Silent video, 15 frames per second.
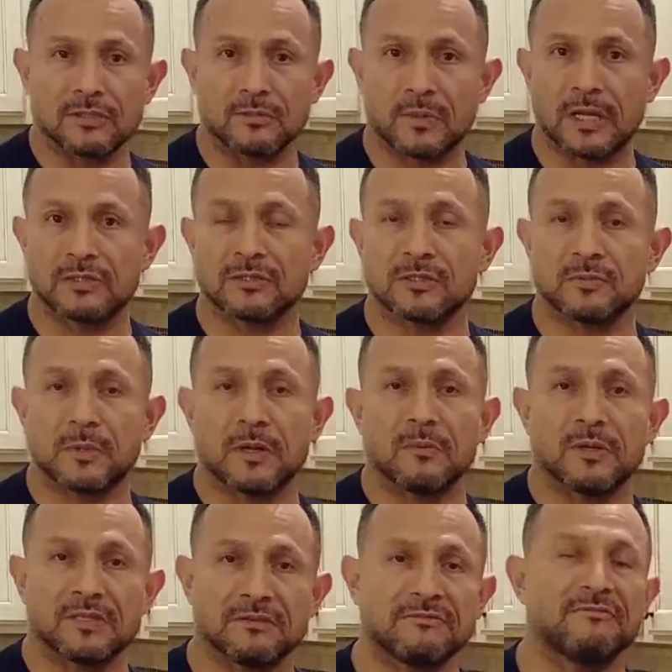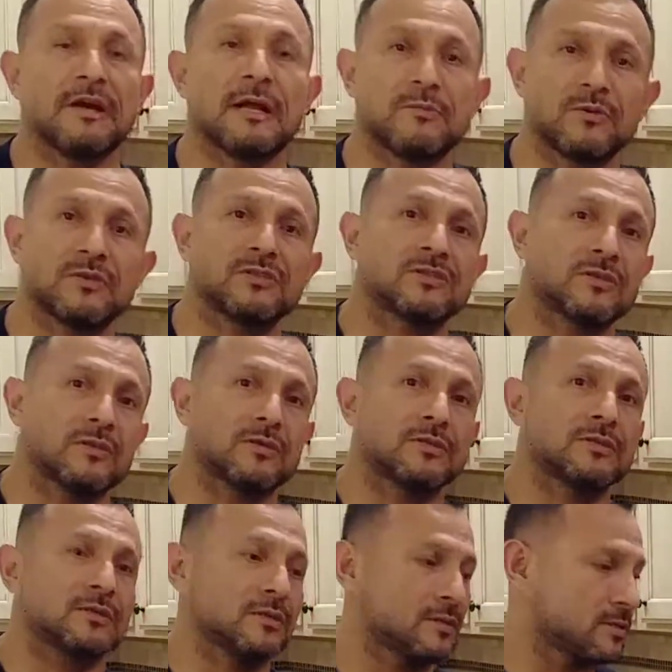a Brussels sprout is a fibrous source,